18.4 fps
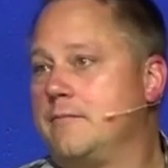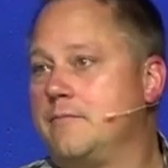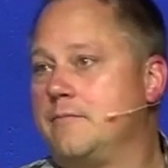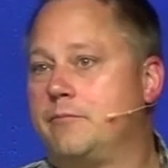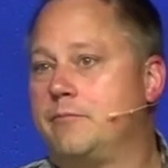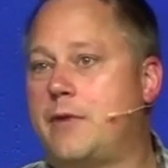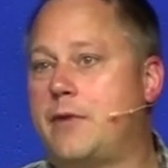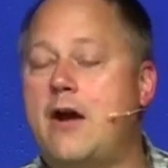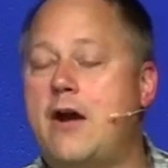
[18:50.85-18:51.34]

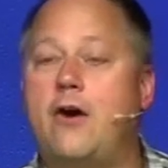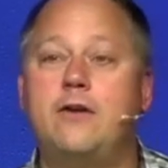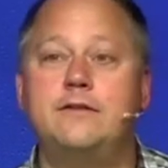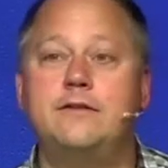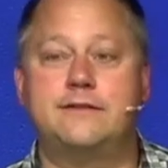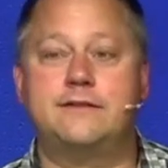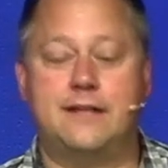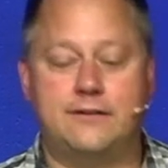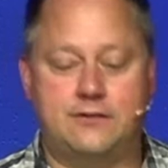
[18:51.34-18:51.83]
by all
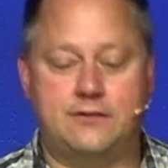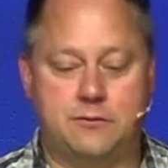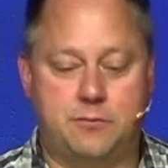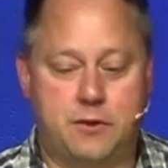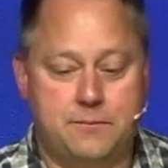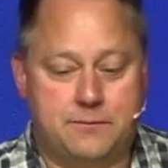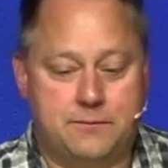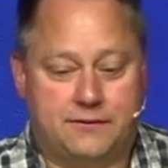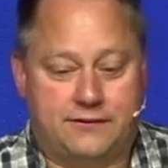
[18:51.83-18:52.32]
intents and
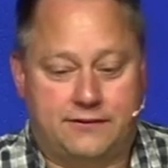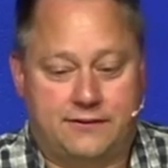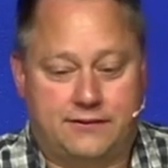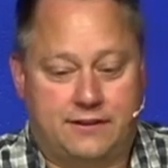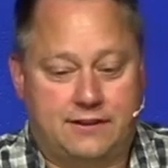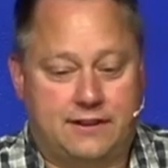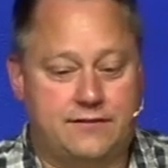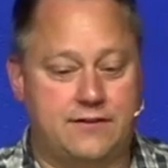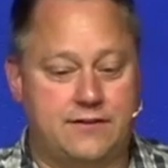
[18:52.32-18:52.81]
purposes,
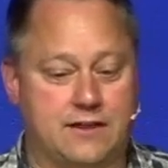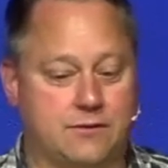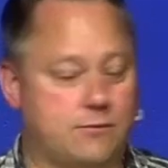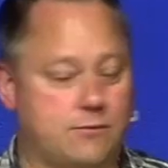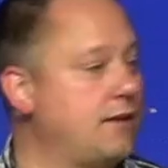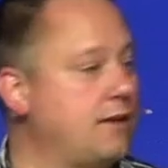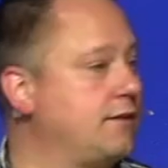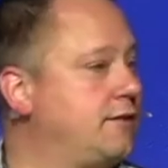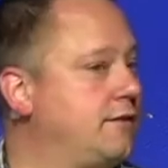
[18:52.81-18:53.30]
they're living in
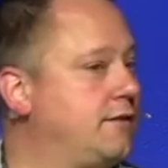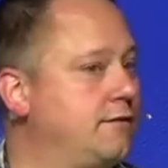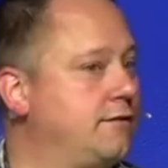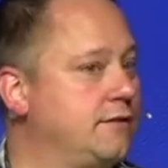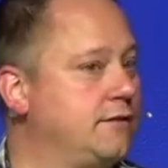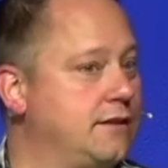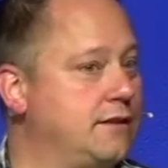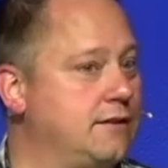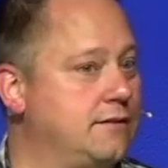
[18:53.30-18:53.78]

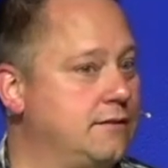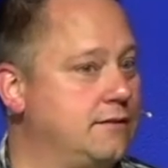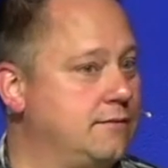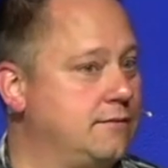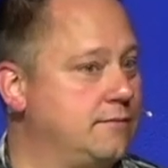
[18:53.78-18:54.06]
relatively